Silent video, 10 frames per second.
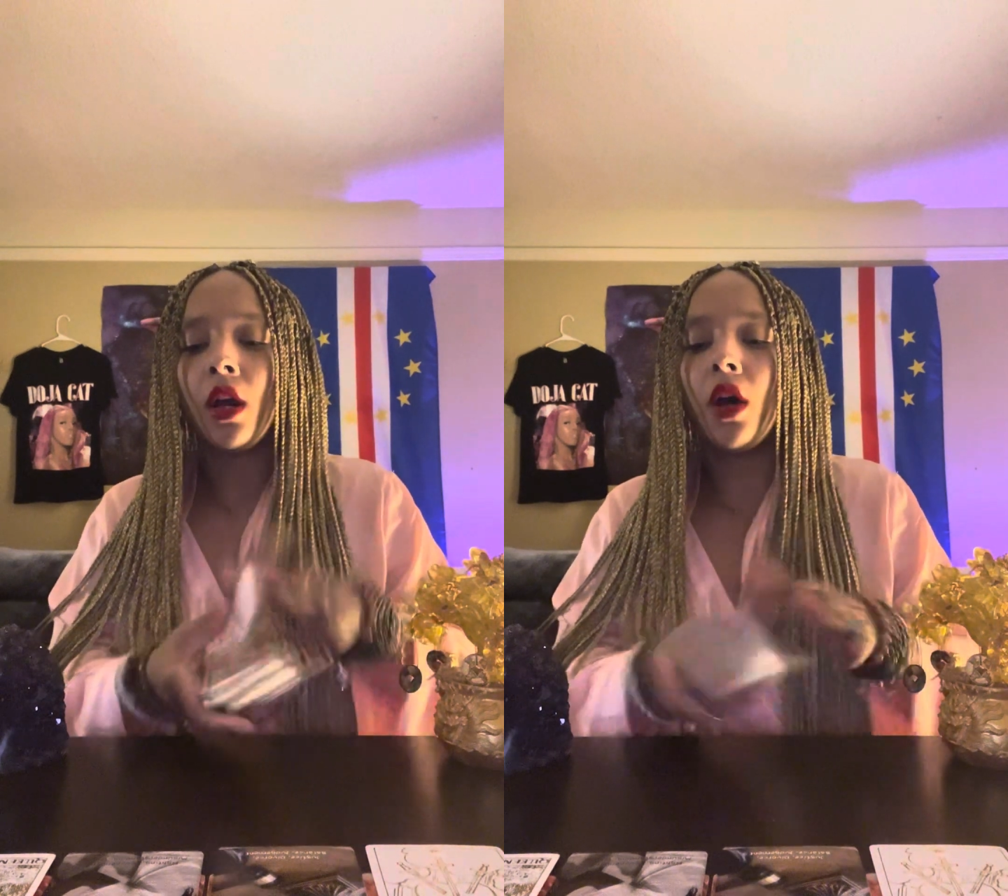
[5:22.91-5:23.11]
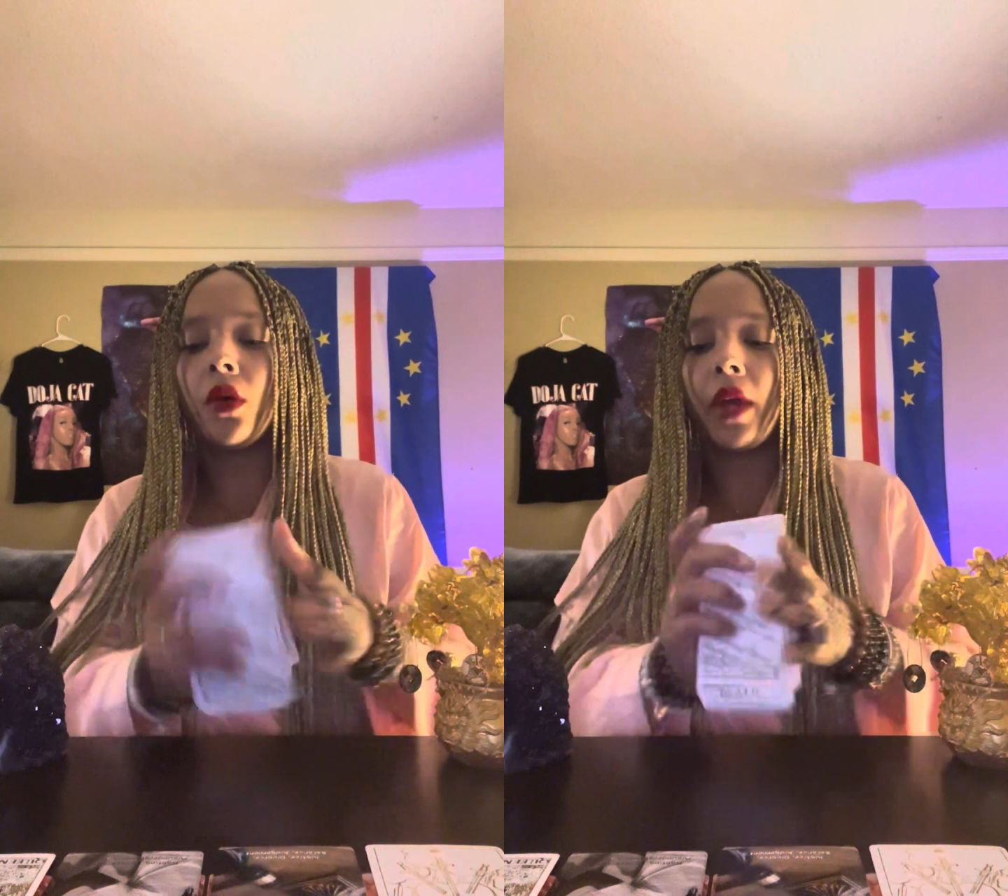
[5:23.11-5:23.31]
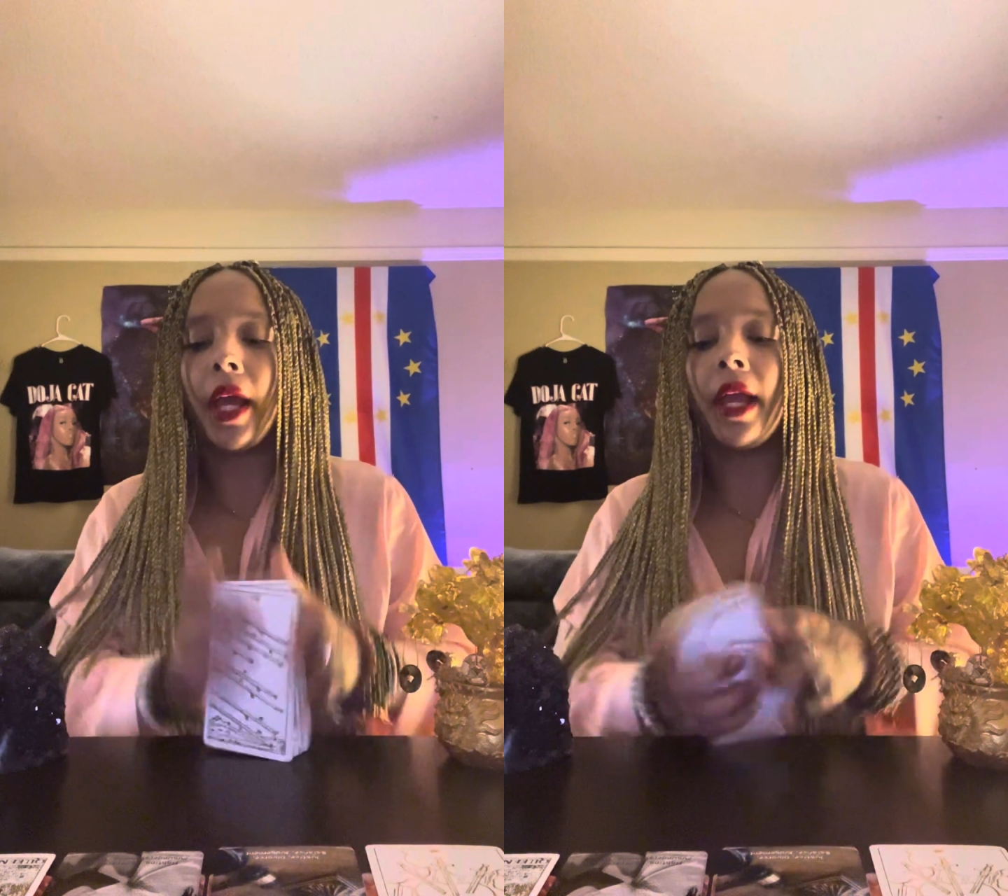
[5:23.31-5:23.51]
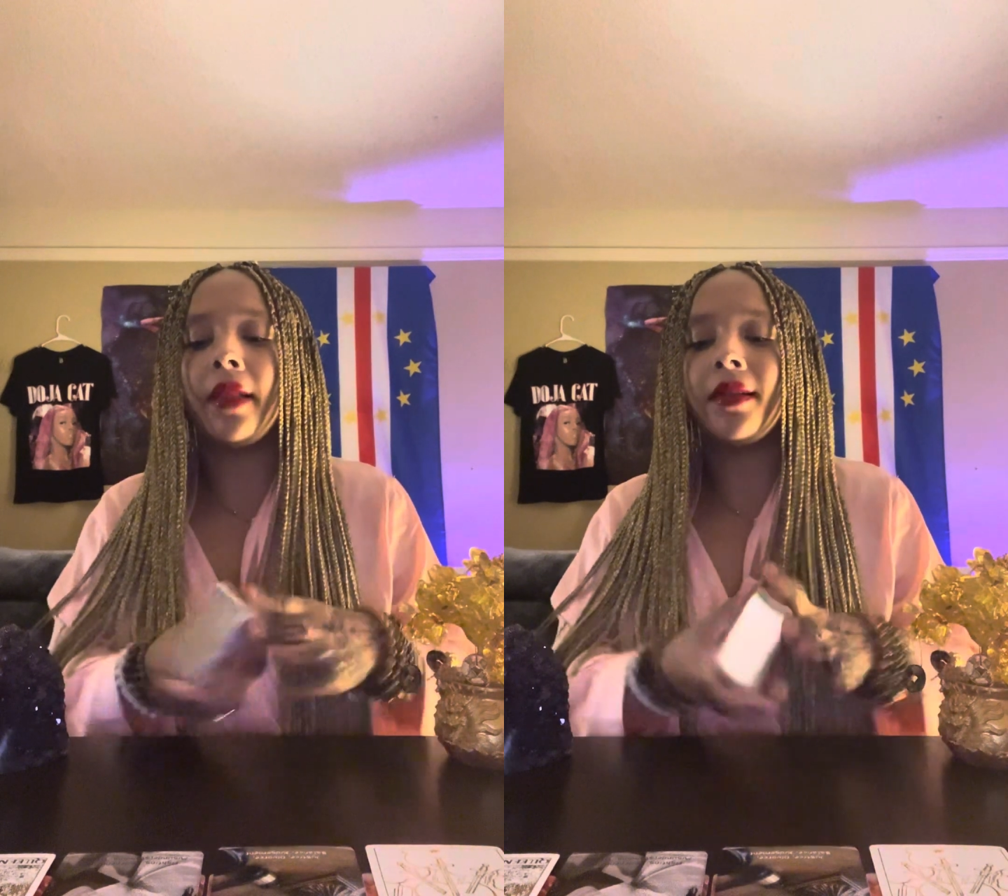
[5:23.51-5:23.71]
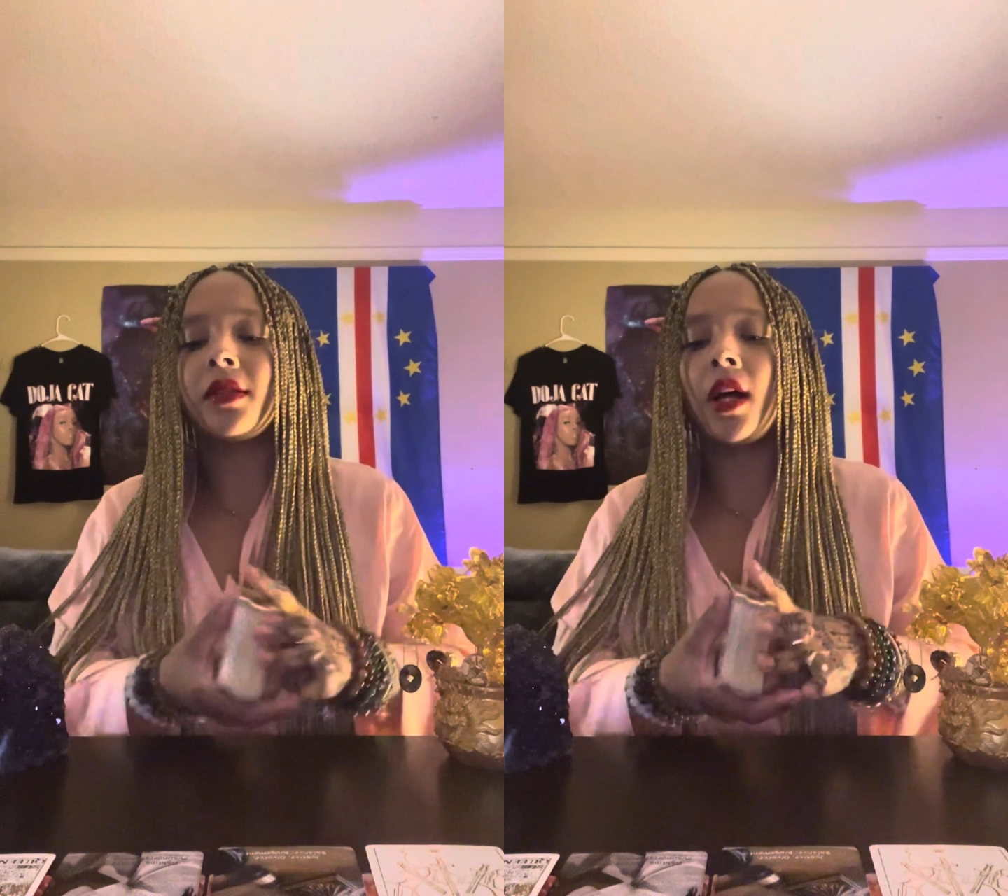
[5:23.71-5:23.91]
okay
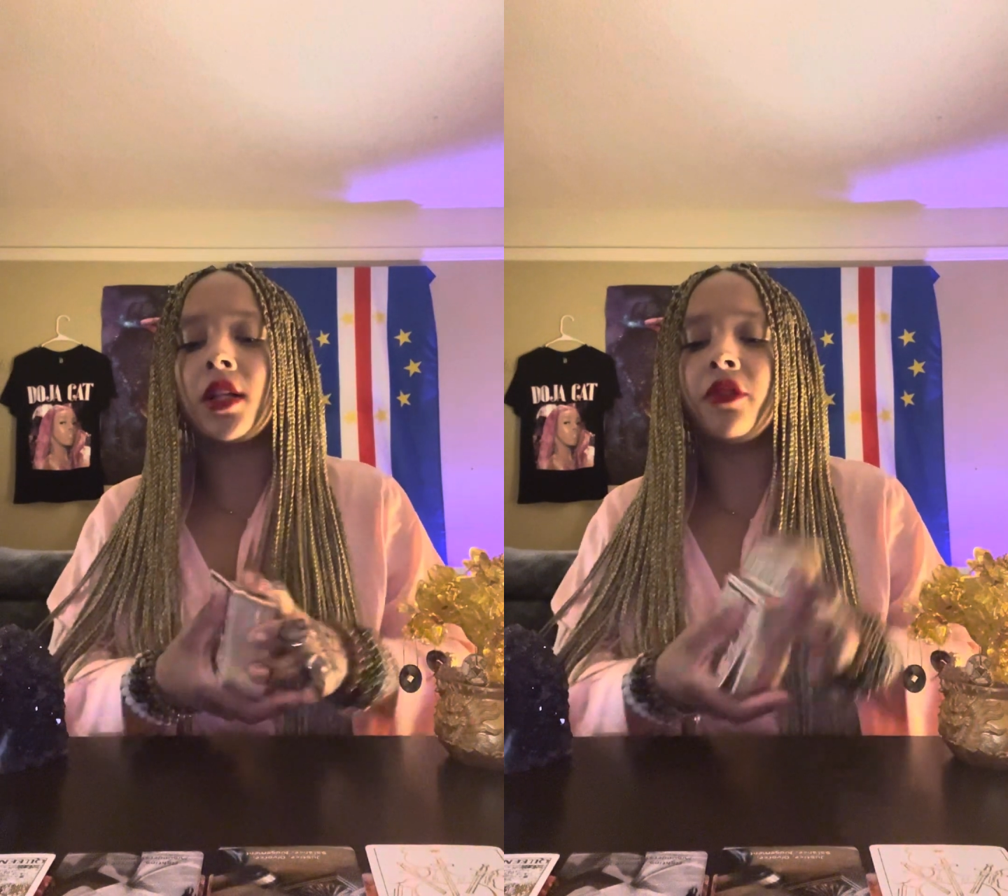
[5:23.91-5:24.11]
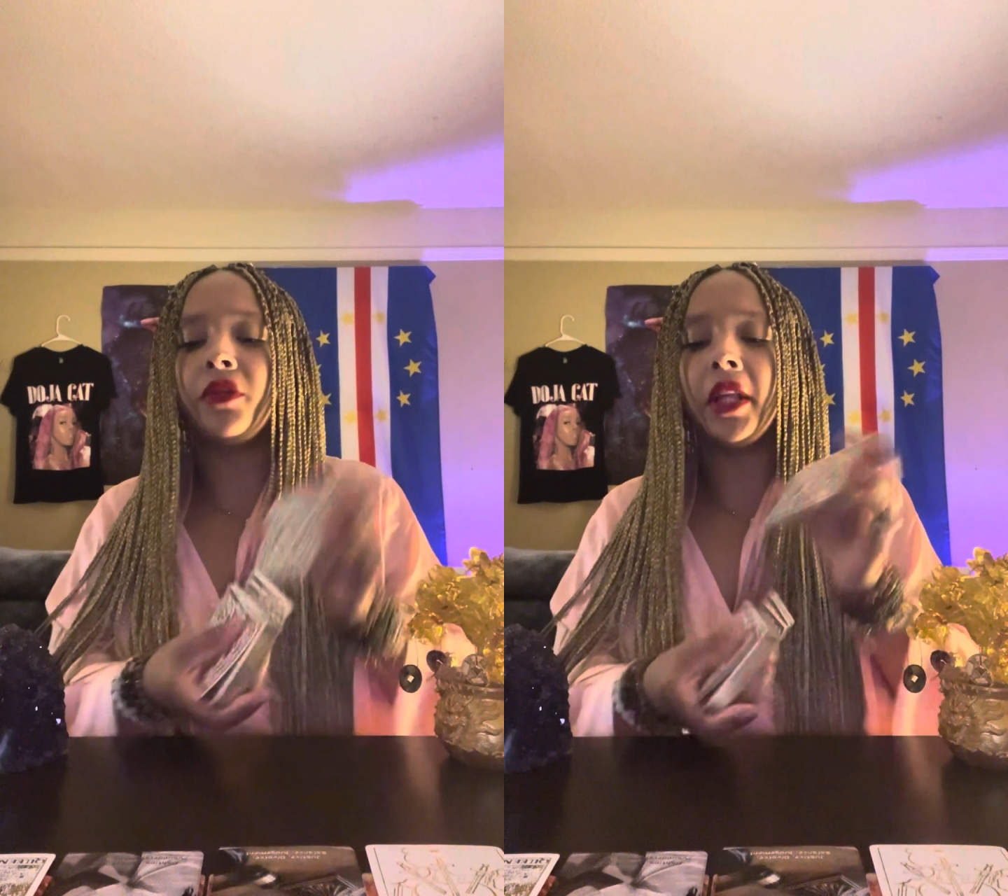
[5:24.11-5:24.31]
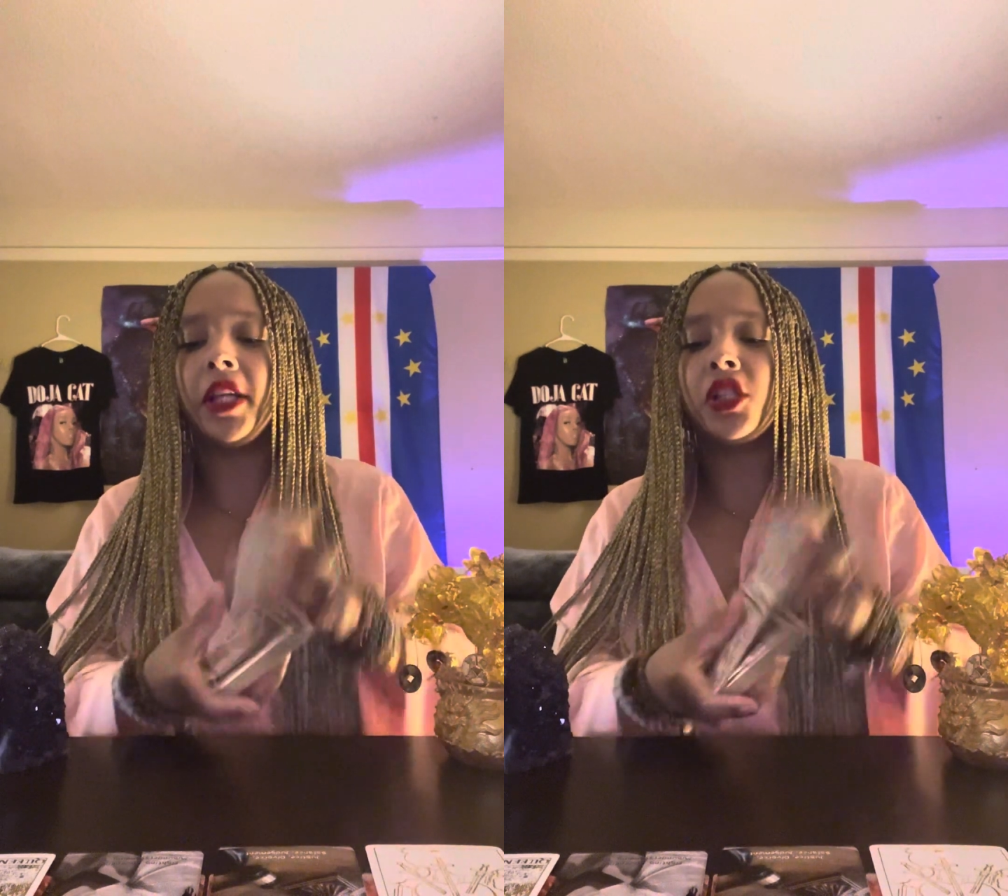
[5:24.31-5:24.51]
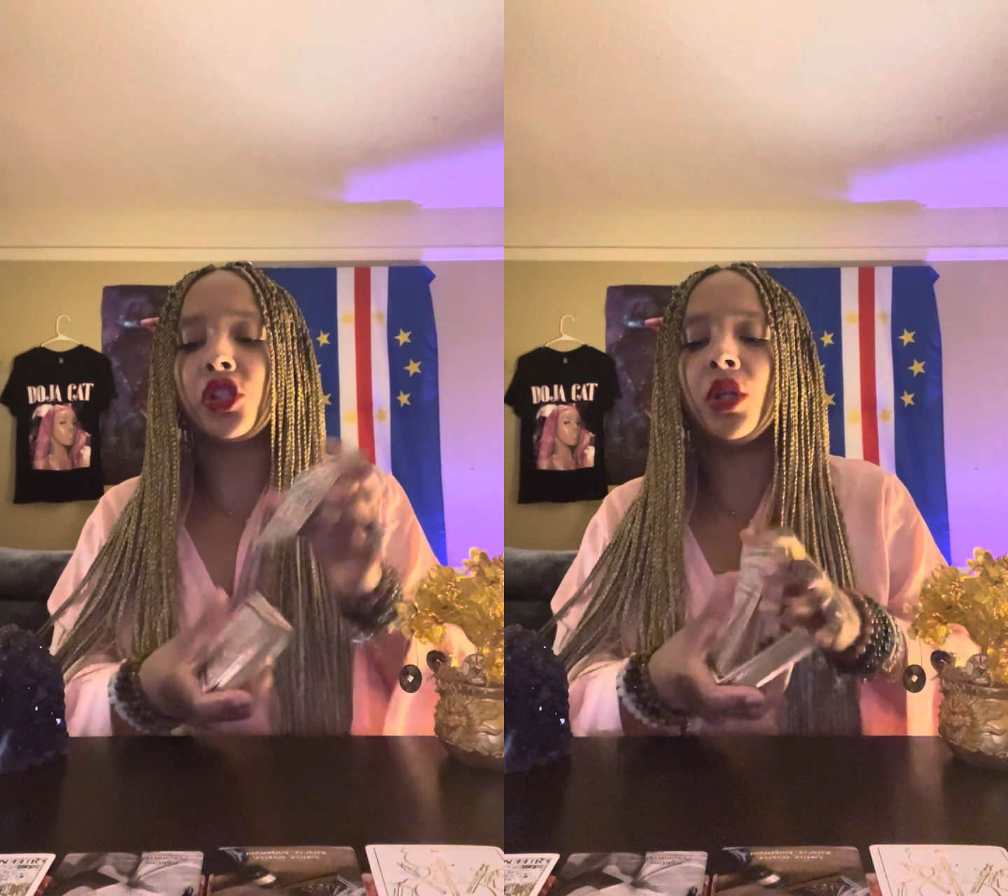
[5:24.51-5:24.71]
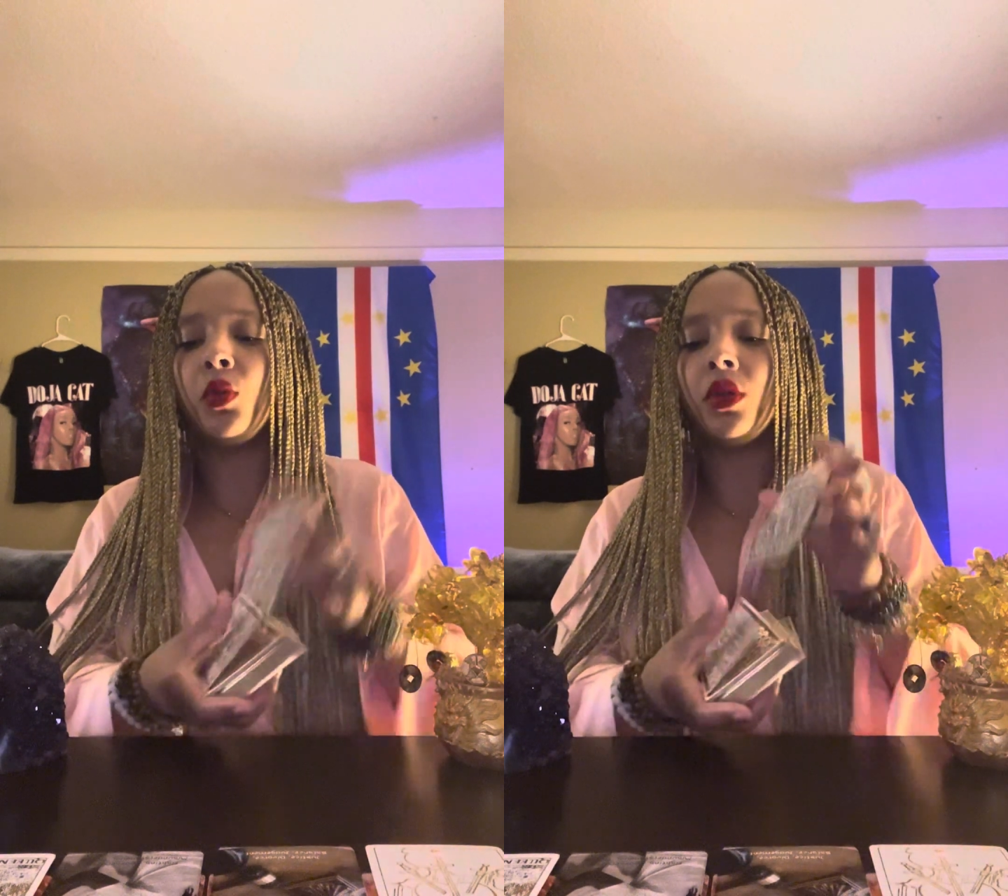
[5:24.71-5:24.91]
and this toxic
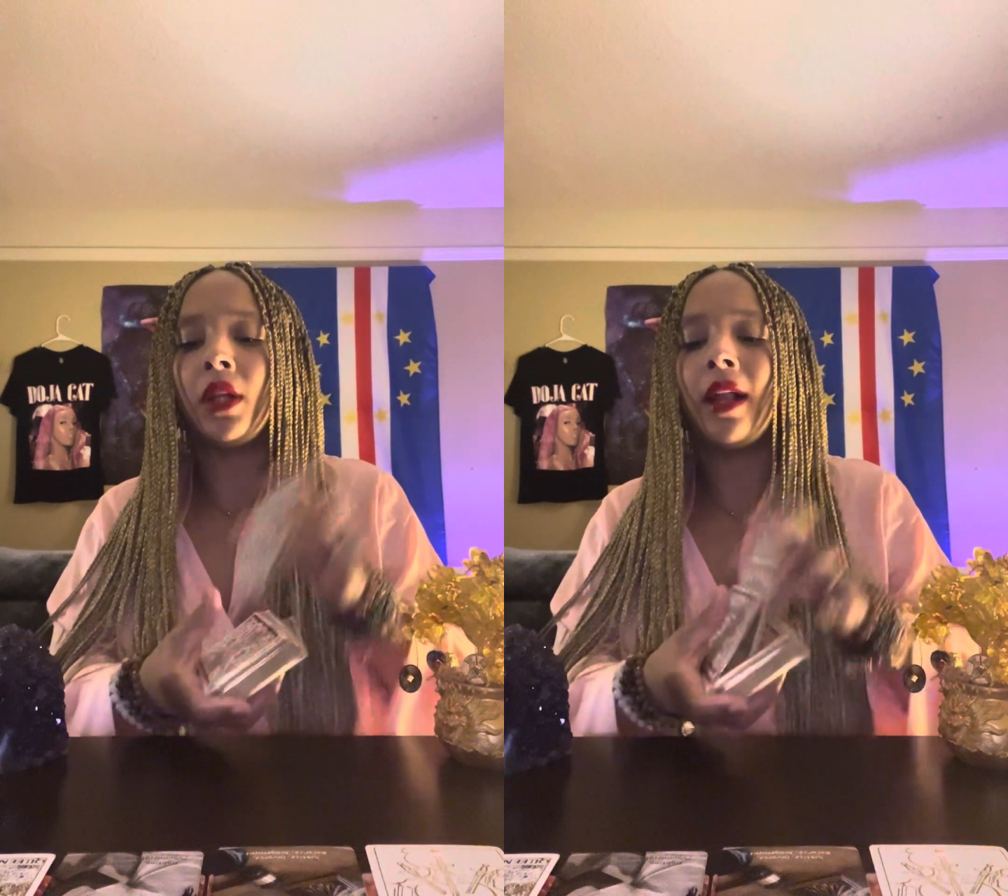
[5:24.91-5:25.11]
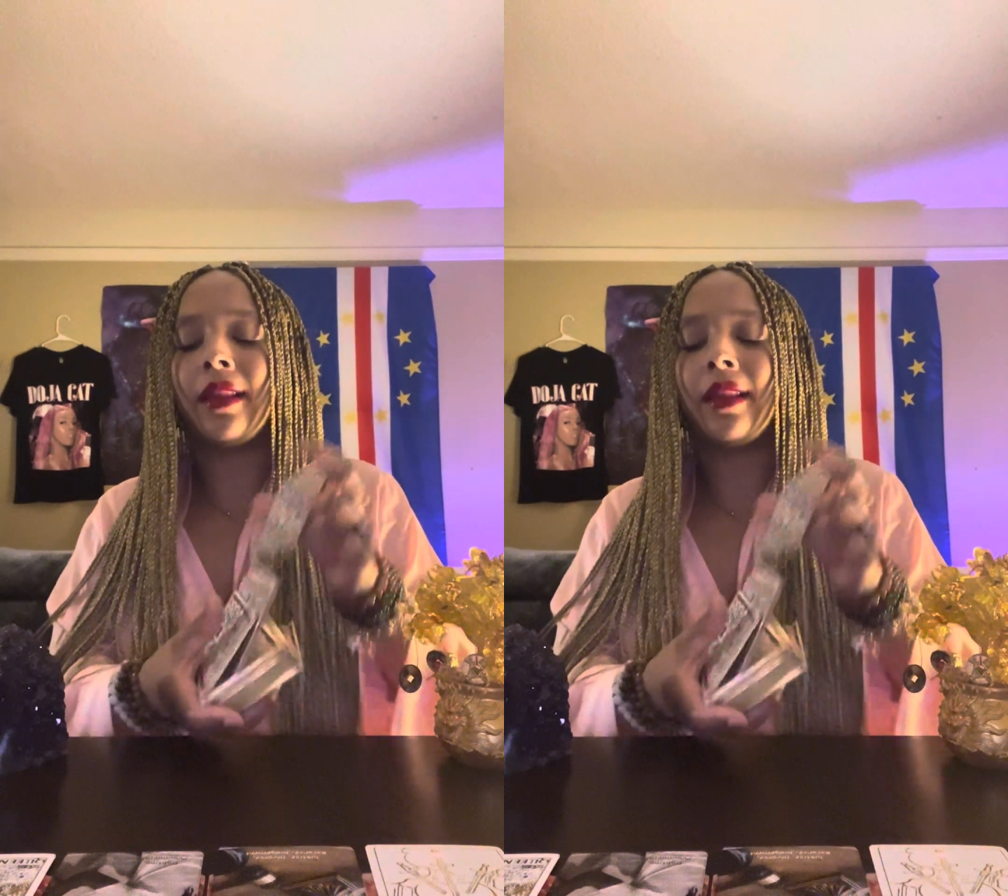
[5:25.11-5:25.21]
relationship will not